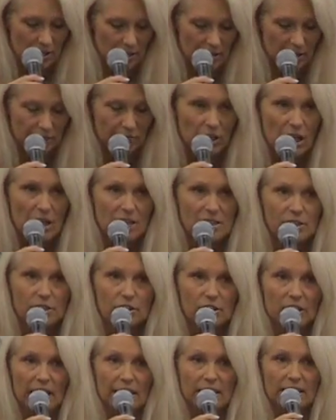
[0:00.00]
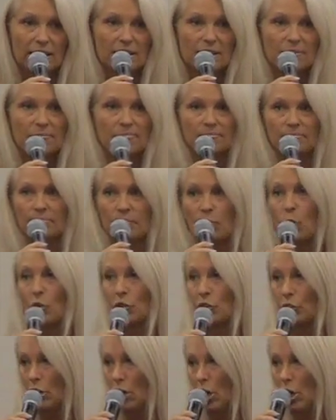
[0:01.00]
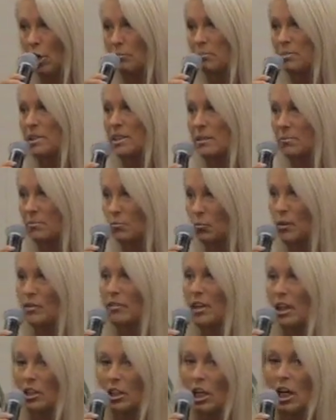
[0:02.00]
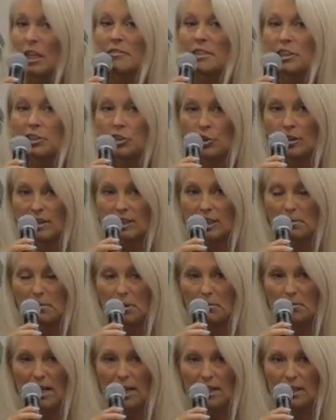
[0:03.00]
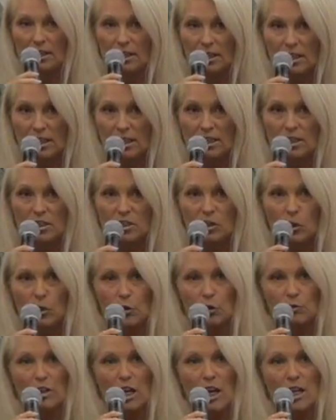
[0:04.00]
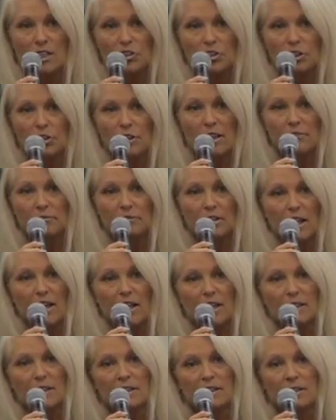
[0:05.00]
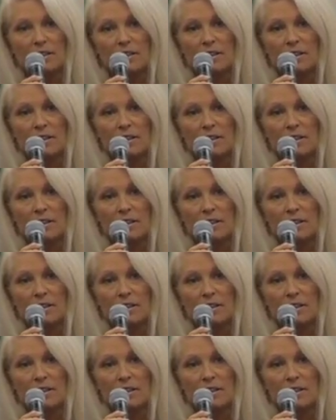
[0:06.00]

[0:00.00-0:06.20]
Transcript: that have lost their legs or their arms. We've got a lot of injuries coming back. So you've lost your left leg,